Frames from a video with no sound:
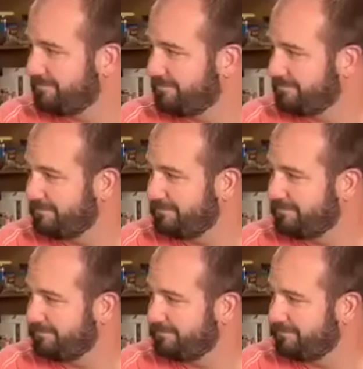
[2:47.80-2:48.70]

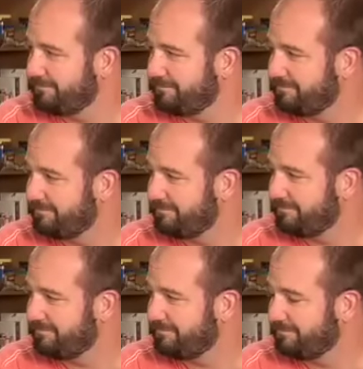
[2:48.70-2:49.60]

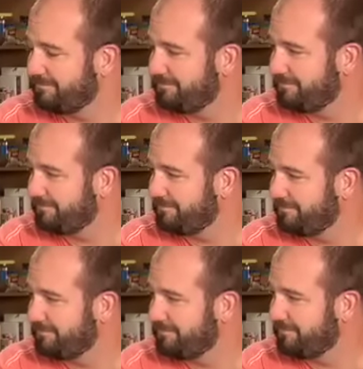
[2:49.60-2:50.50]

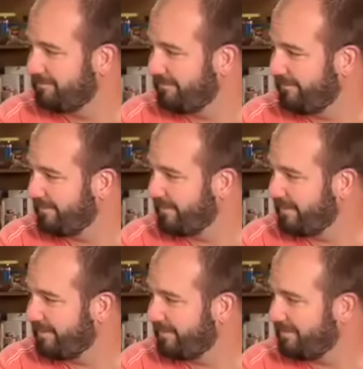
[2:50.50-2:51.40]

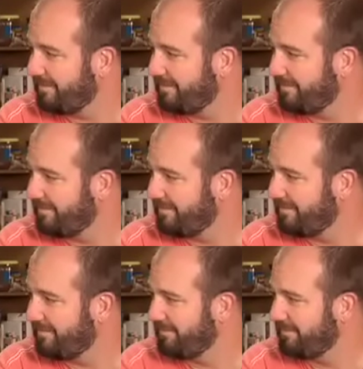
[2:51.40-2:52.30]

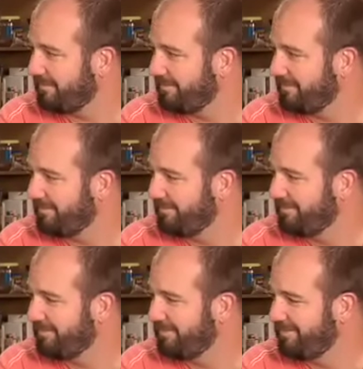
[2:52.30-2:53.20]

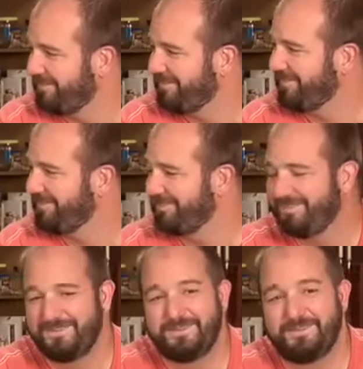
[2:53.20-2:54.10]
The person shown says nothing.